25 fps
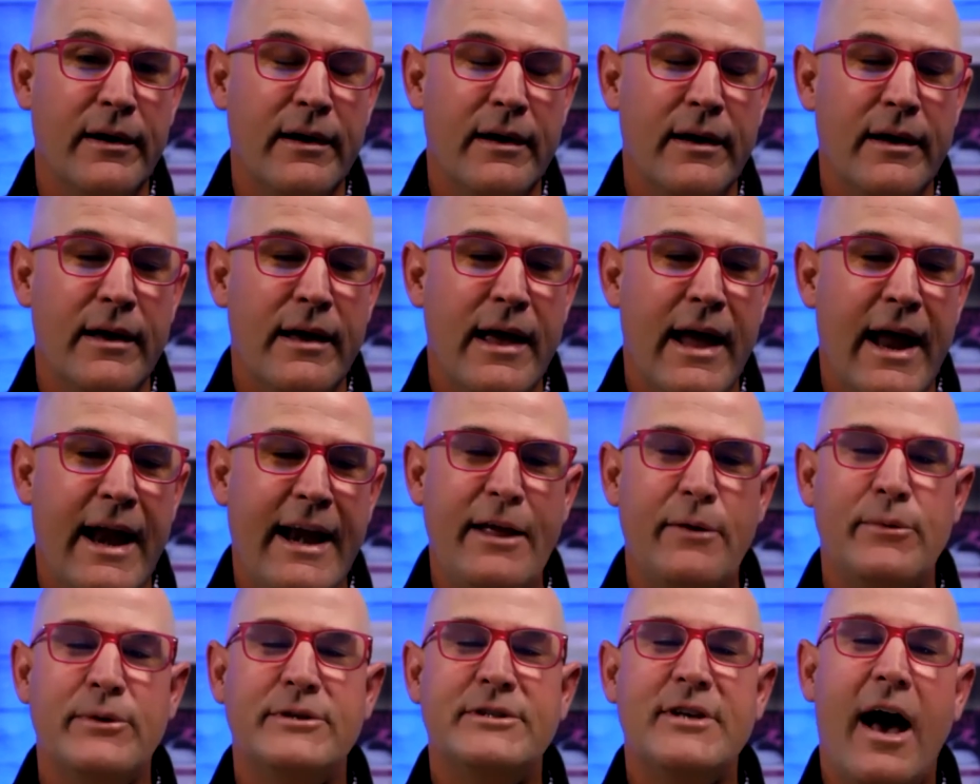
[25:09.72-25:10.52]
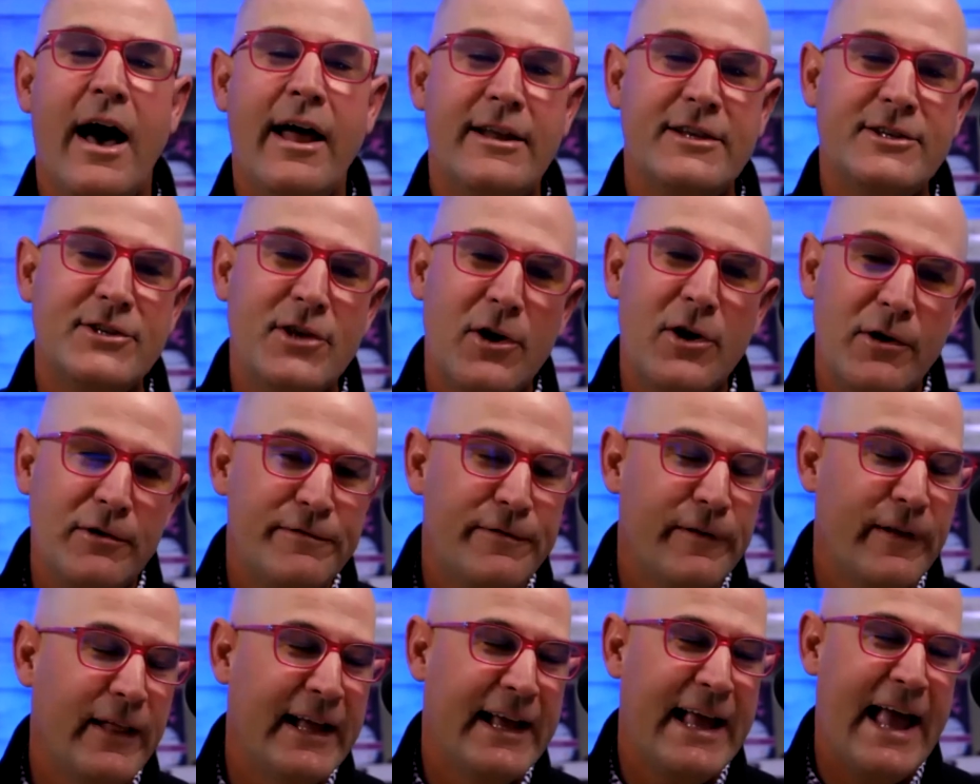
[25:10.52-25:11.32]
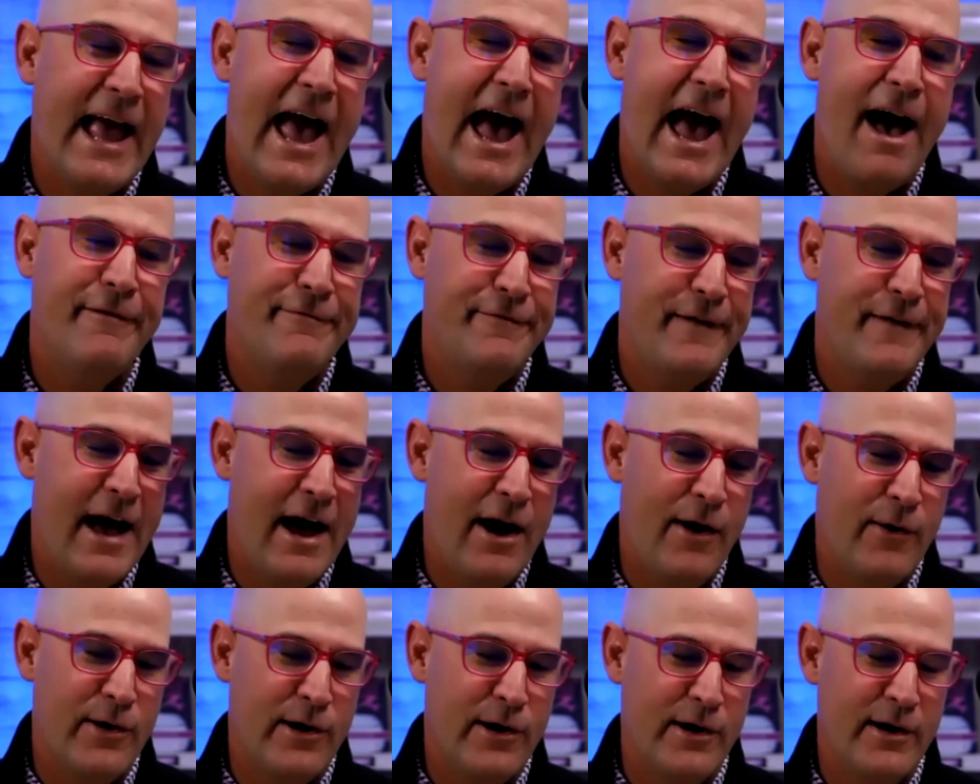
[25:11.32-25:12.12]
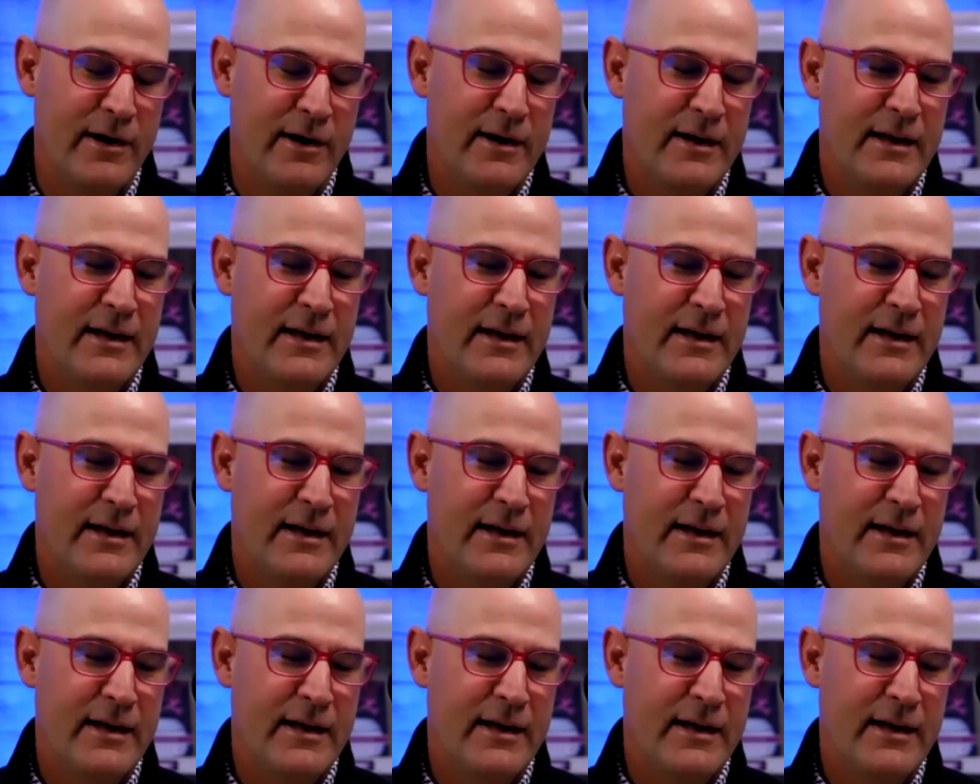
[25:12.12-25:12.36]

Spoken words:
And he was on his own for like a half hour.